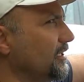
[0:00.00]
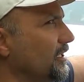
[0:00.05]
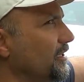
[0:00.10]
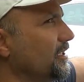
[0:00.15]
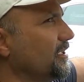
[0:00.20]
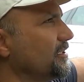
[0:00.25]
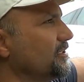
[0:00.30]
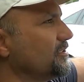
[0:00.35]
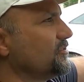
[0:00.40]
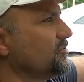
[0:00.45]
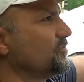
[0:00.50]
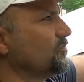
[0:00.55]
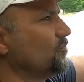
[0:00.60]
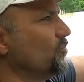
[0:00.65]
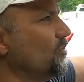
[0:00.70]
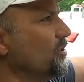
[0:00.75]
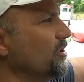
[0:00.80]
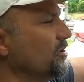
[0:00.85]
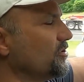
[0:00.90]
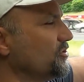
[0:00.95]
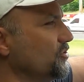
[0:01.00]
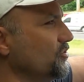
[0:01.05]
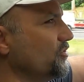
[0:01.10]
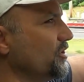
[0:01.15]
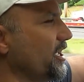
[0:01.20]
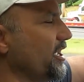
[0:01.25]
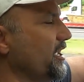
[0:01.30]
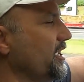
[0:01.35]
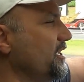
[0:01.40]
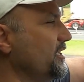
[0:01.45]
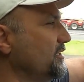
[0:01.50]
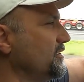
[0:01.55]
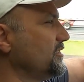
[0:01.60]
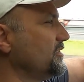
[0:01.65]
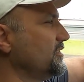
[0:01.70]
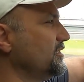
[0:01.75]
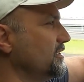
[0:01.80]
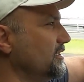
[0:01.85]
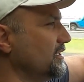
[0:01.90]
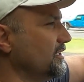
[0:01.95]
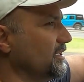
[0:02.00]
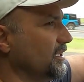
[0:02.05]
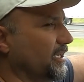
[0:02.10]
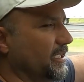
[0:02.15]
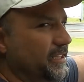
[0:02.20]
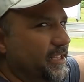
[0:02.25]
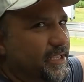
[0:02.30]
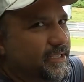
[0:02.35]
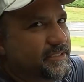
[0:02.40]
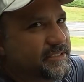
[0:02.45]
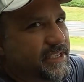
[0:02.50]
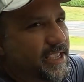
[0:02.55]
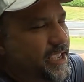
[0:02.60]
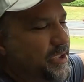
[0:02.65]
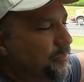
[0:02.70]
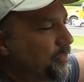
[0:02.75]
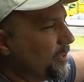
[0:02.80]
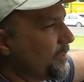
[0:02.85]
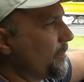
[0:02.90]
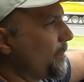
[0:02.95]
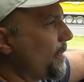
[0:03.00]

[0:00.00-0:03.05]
I think it's 1 or 2 K's, and then tape.